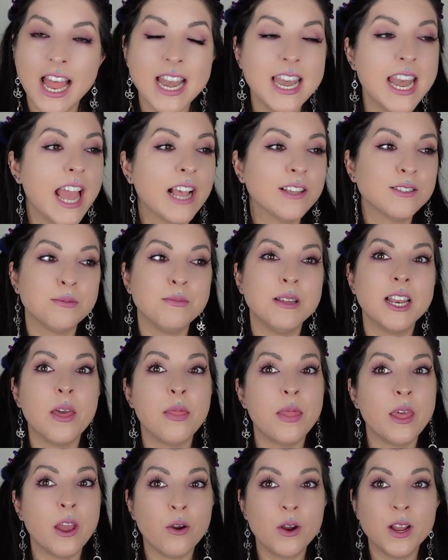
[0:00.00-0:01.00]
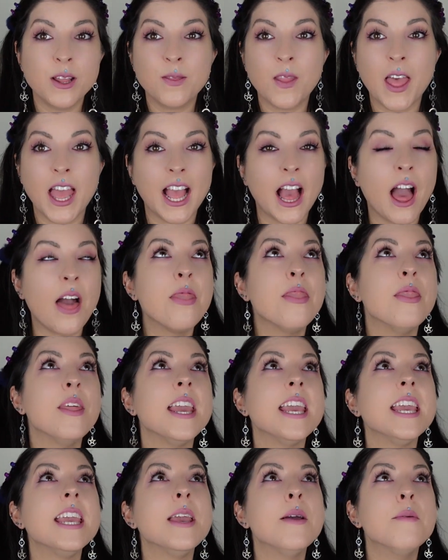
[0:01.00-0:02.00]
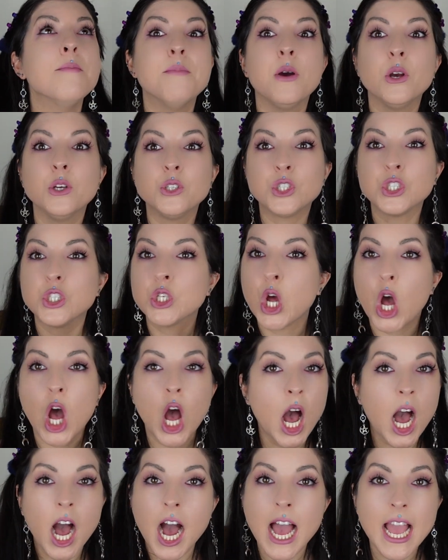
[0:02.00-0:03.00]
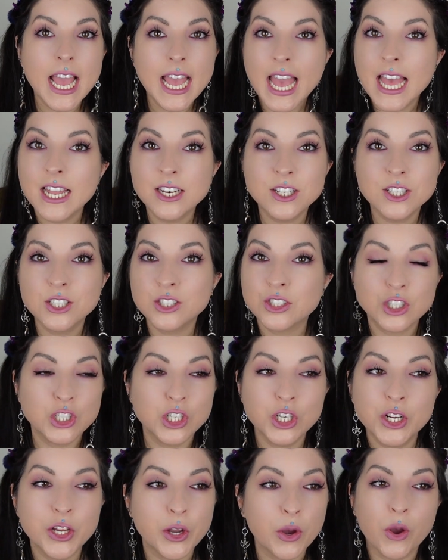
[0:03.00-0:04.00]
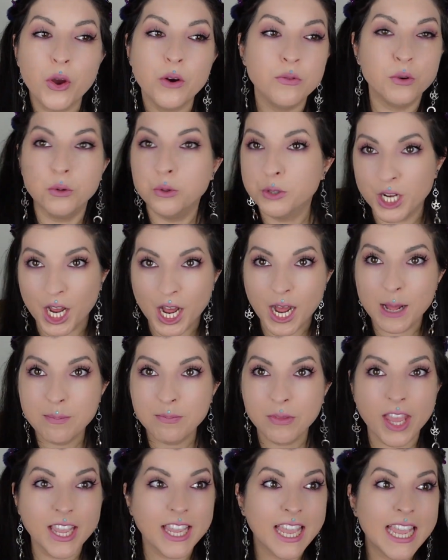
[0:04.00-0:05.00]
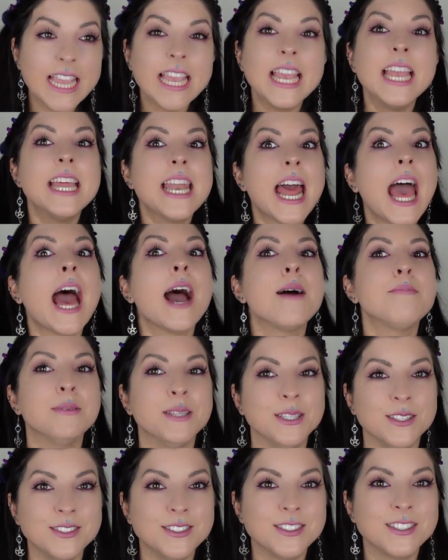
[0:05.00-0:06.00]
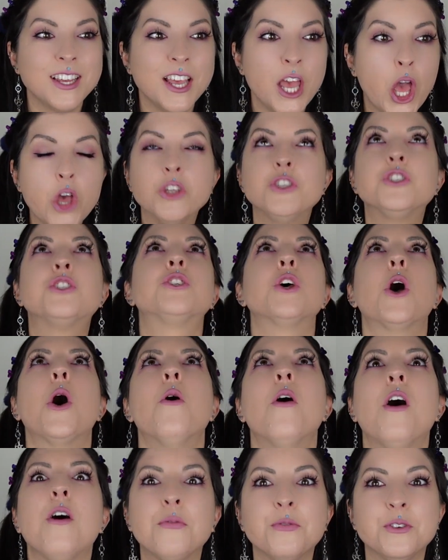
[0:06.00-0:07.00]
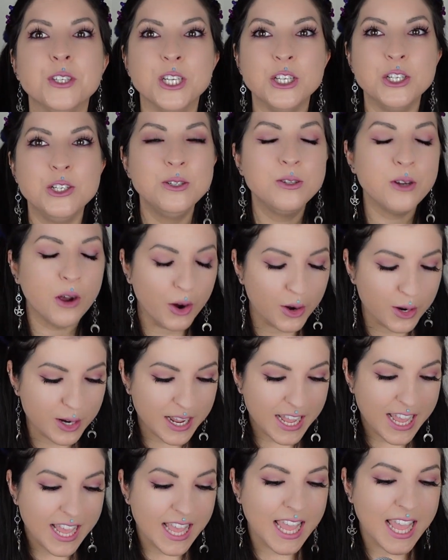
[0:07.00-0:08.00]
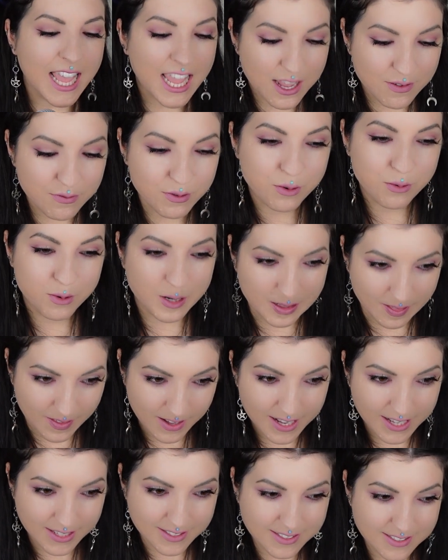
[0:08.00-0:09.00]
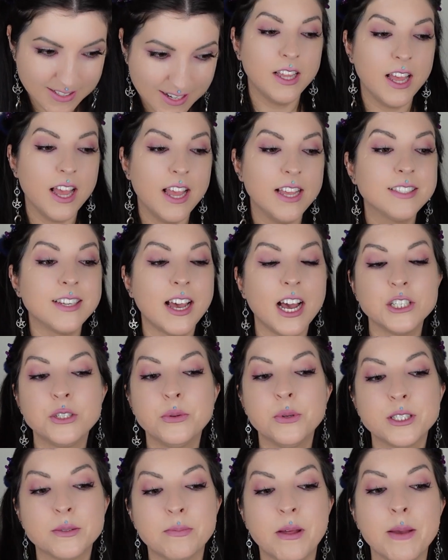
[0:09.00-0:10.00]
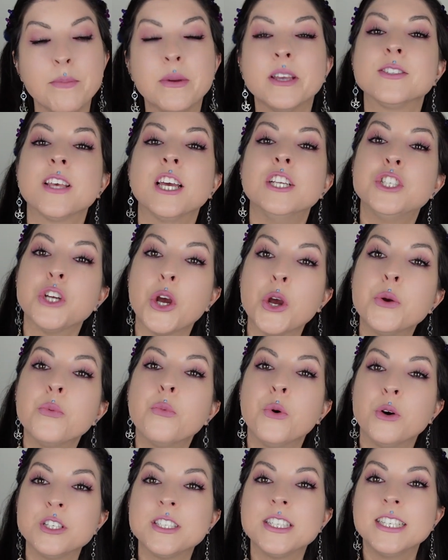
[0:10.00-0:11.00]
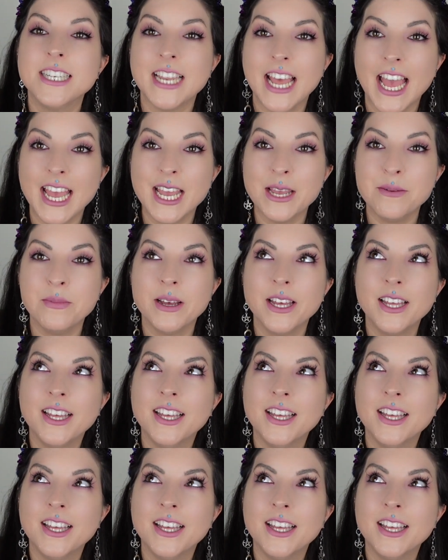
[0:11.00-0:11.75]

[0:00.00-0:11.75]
And next minute they're in like the most high-end studio of all time. Like, it happens so often you don't even realize. It's hard to explain because I don't want to name